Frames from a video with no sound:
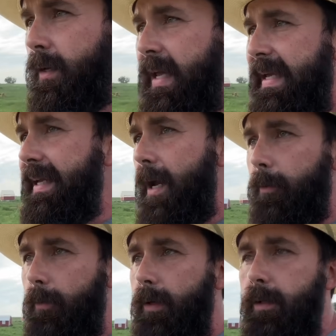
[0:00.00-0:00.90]
he got
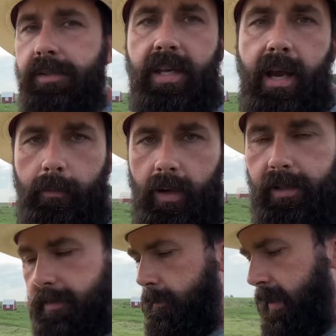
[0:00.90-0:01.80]
real
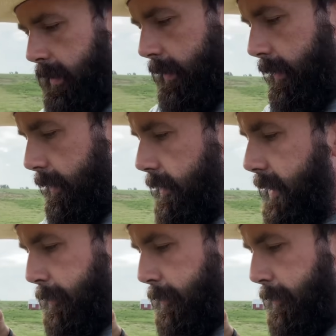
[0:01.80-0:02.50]
sideways and